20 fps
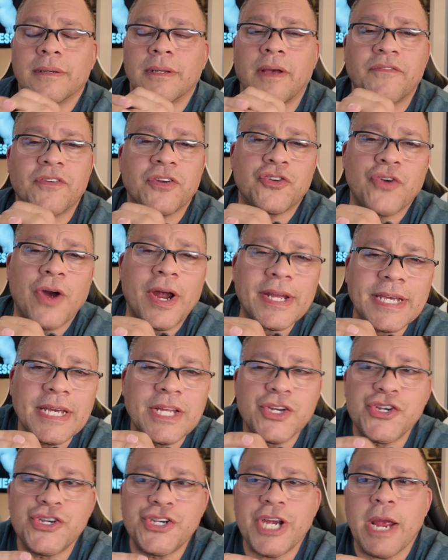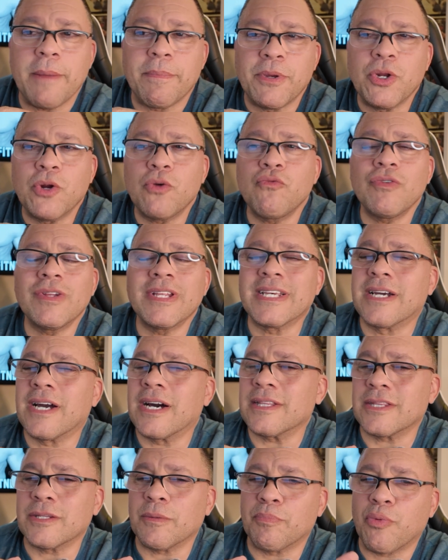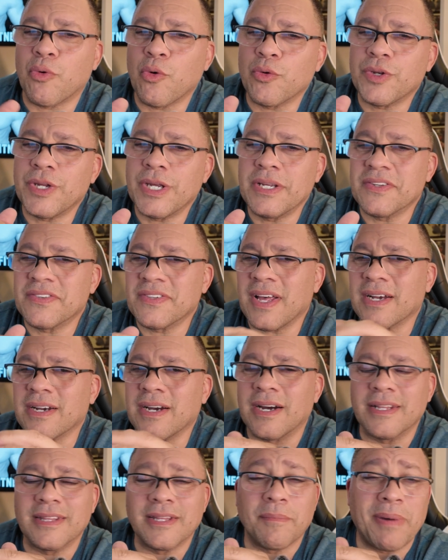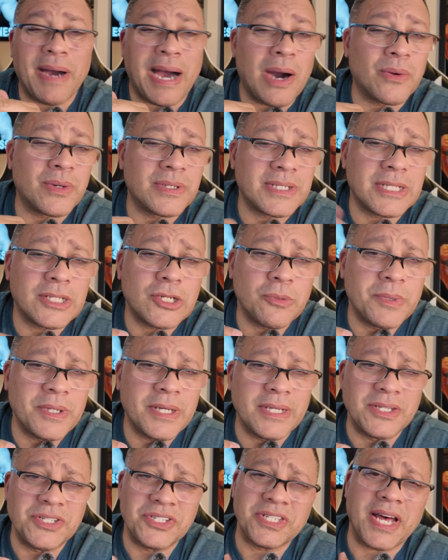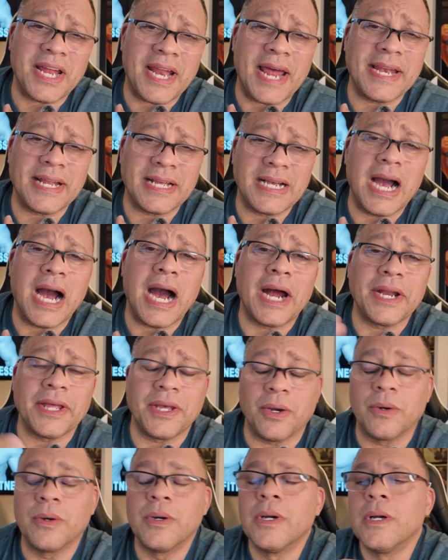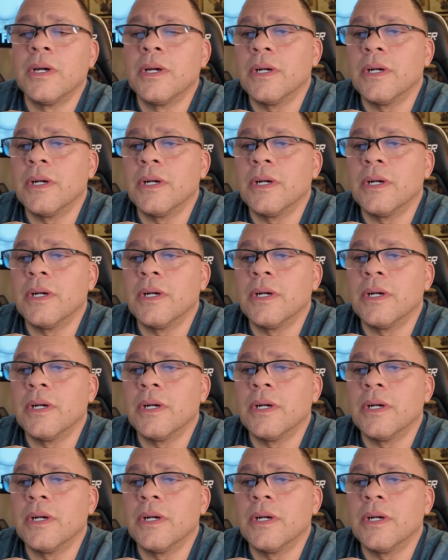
if you're trying to get in shape, you don't really cut the protein, you start cutting the powders a little bit and you start adding cardio.